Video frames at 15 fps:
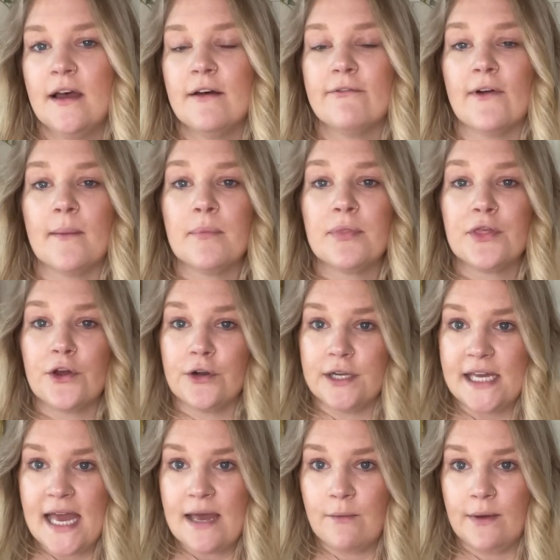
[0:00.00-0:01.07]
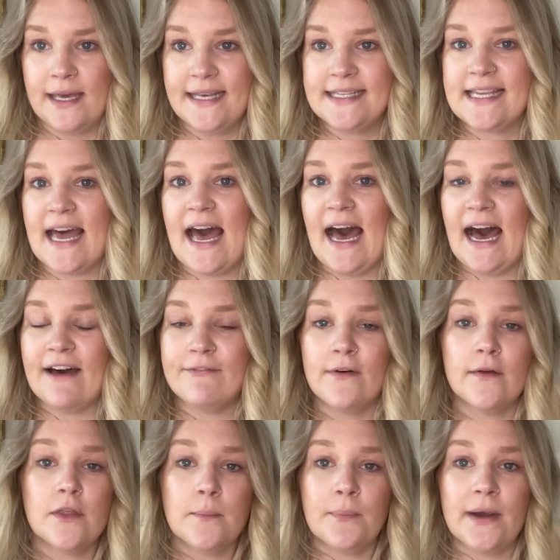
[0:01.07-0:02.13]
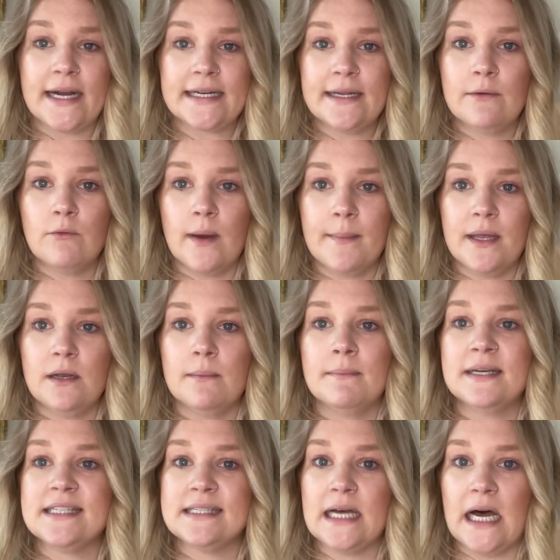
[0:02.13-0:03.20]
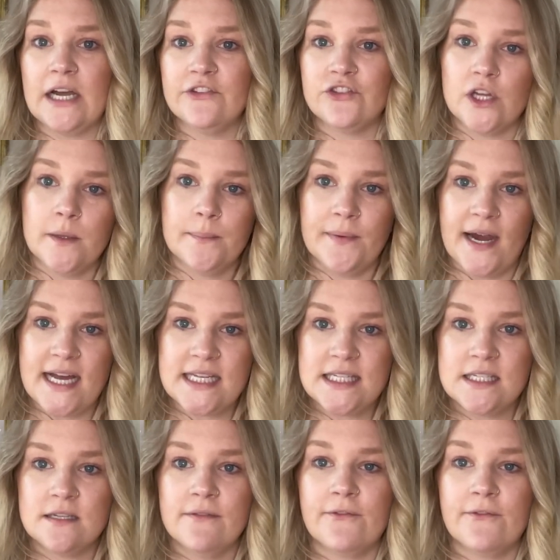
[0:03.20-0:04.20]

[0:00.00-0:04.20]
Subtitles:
From 38 weeks, half of the pregnant women massaged their breast